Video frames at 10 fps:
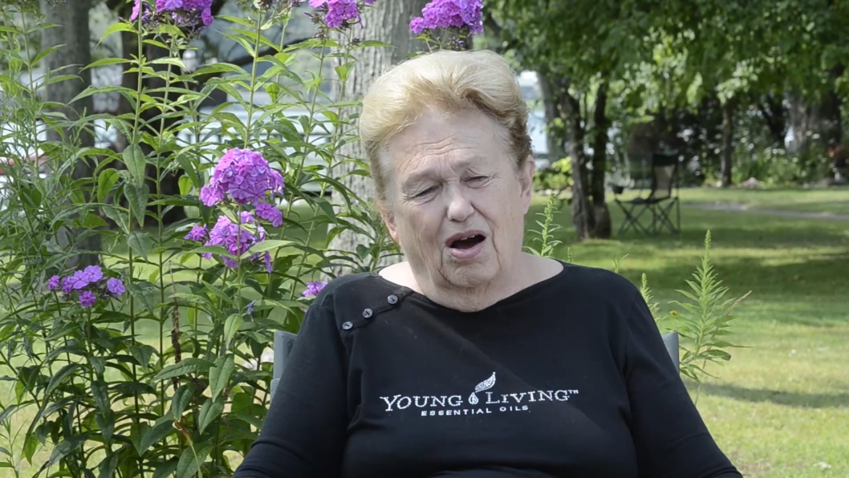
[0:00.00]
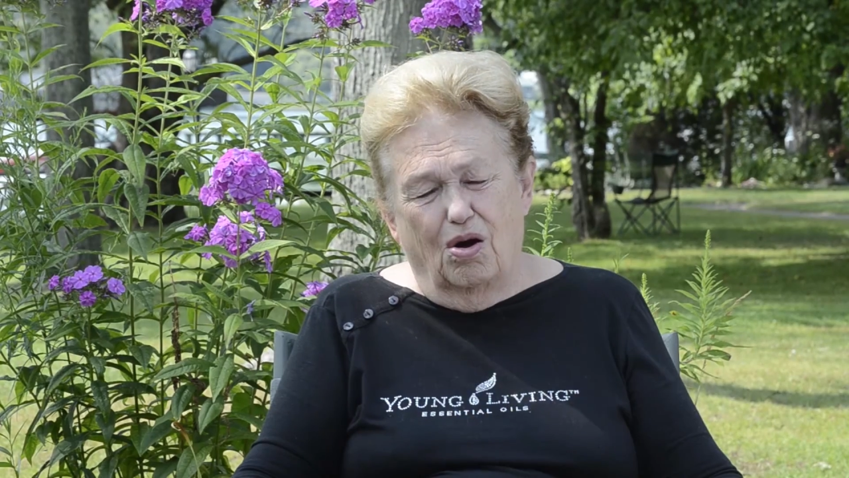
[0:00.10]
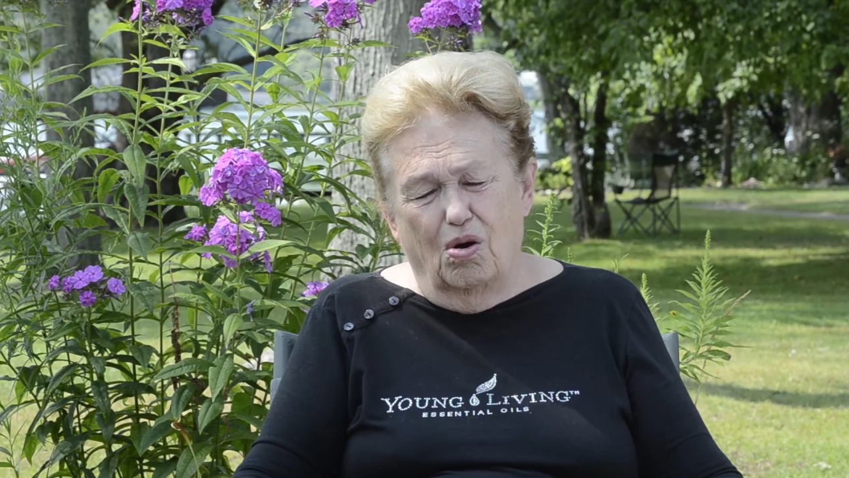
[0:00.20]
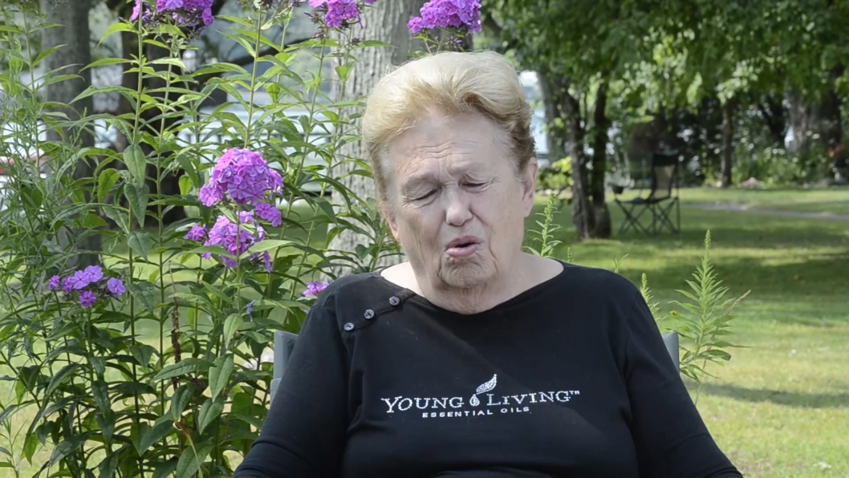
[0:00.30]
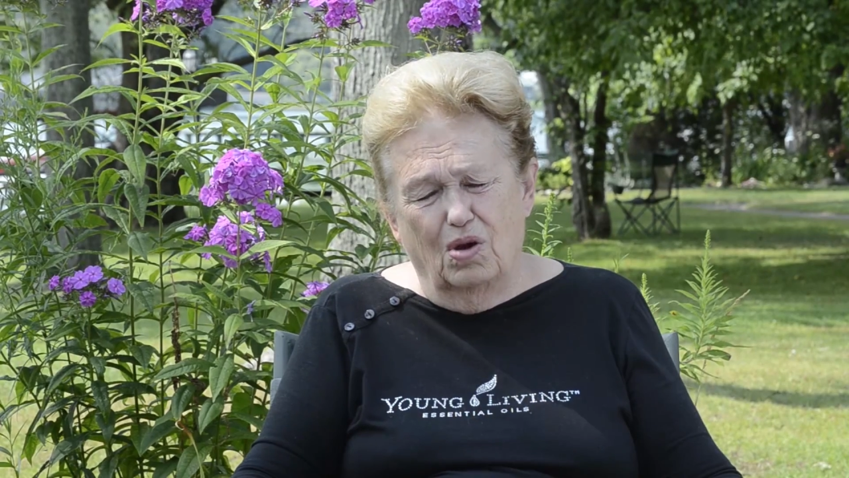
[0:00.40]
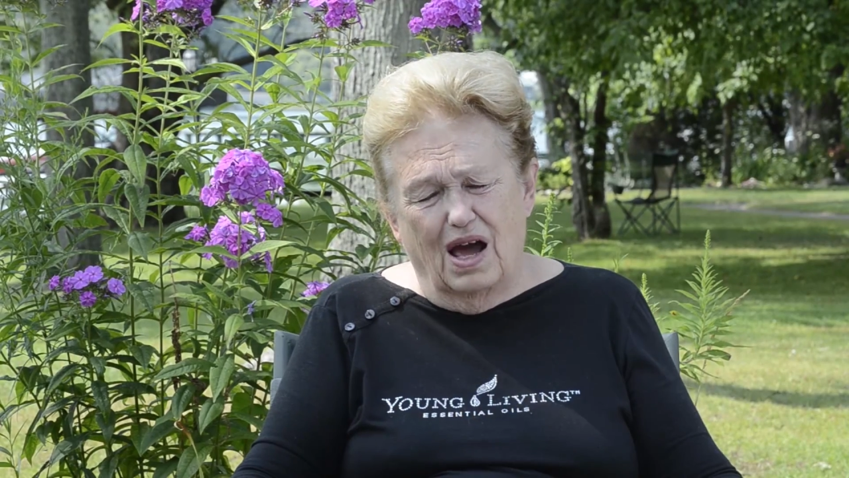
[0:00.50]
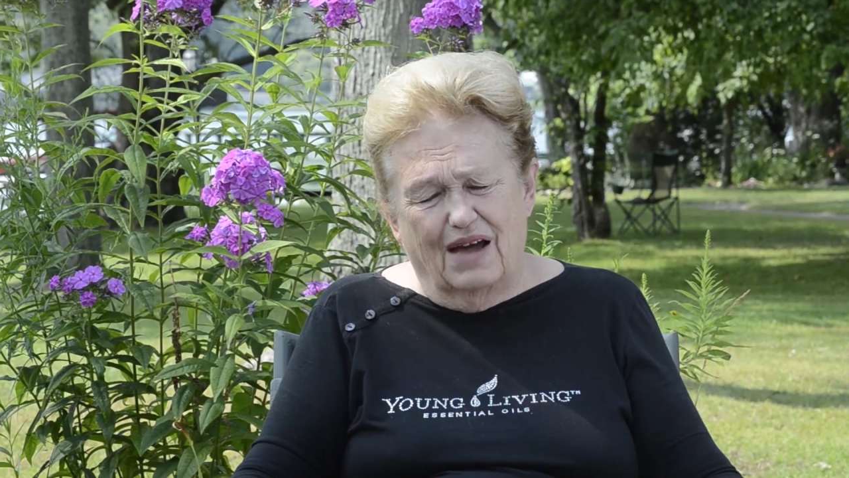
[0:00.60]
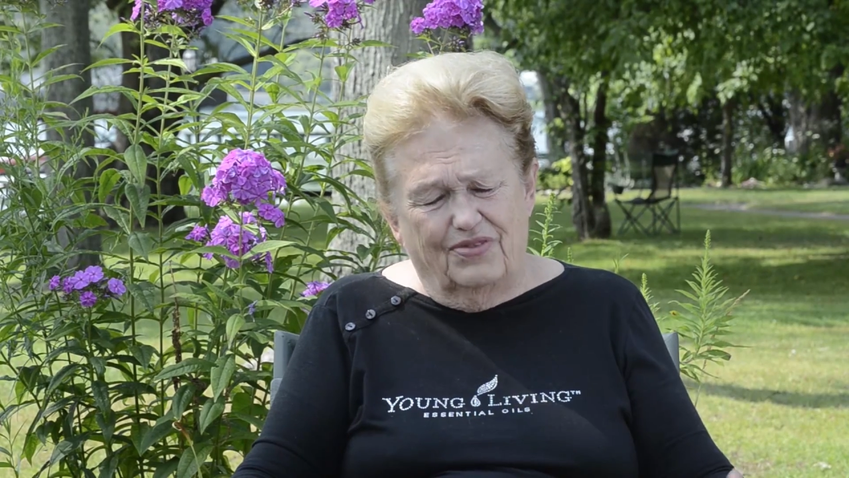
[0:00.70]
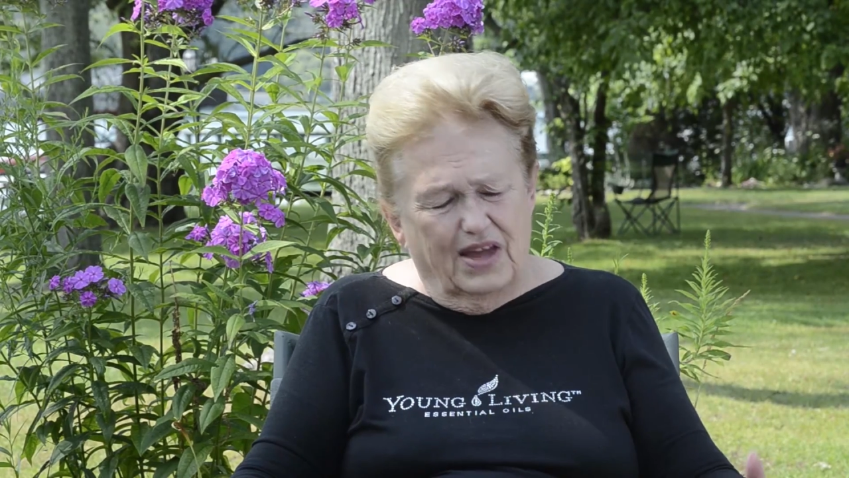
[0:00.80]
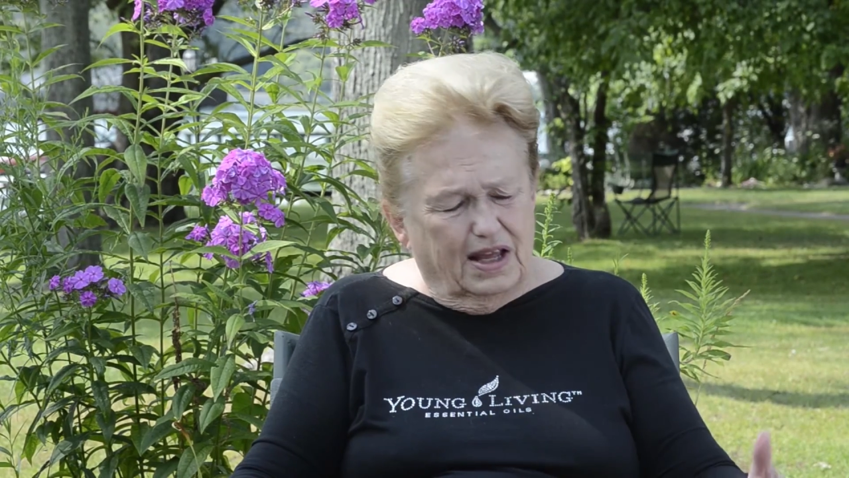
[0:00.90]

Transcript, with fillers: a whole lot.